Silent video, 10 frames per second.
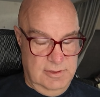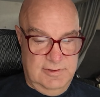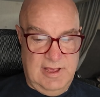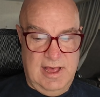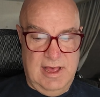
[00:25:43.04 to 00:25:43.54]

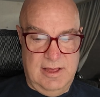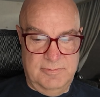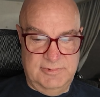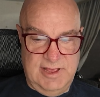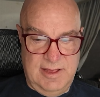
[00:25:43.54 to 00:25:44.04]

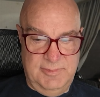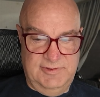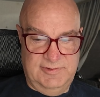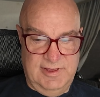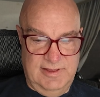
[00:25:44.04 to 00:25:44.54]

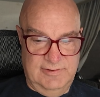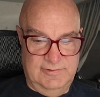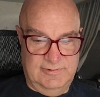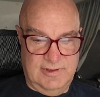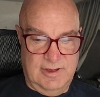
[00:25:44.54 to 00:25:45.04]
Tommy
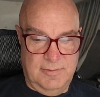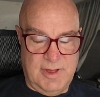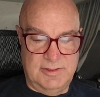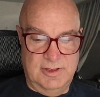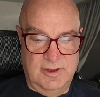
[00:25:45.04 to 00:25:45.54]
says
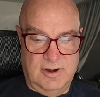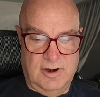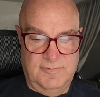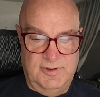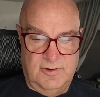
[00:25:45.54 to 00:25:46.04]
on the
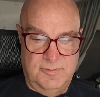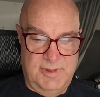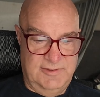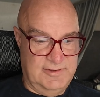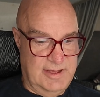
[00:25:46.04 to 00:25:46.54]
RV home
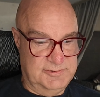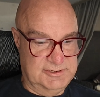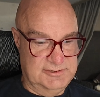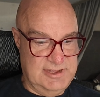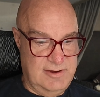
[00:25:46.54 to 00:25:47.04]
base
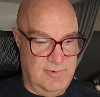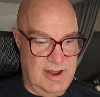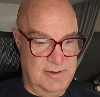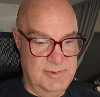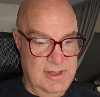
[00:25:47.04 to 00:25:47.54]
options, hey
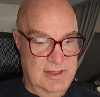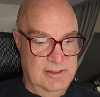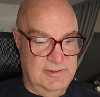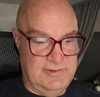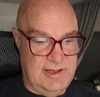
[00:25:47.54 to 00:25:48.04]
Rob,
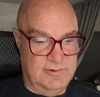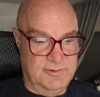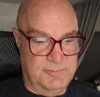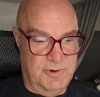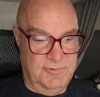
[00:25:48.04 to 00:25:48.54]
the sound
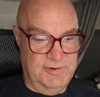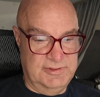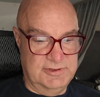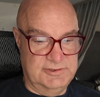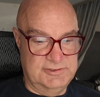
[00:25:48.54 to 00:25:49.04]
was
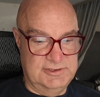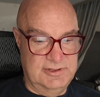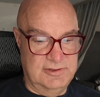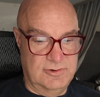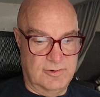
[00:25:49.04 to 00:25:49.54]
perfect. Did you see
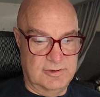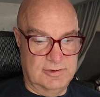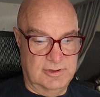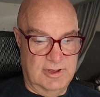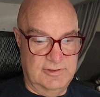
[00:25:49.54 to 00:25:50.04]
the
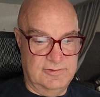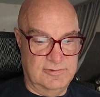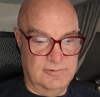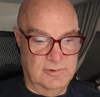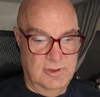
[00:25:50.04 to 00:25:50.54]
northern
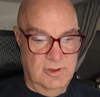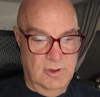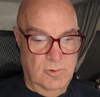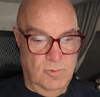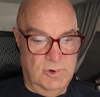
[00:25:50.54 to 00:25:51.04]
lights
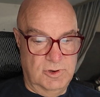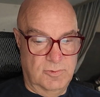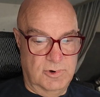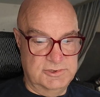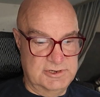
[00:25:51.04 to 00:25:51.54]
where you
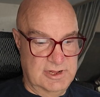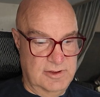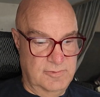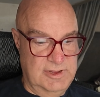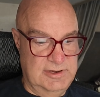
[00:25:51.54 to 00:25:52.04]
were
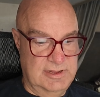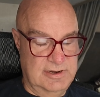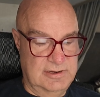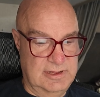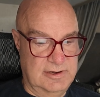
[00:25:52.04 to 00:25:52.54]
tonight? We
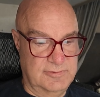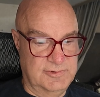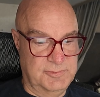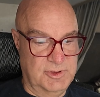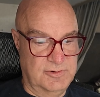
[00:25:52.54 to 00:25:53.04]
did it and it
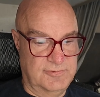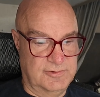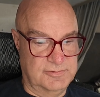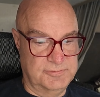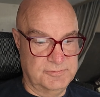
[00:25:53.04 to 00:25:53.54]
was
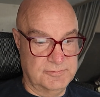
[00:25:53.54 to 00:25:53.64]
beautiful.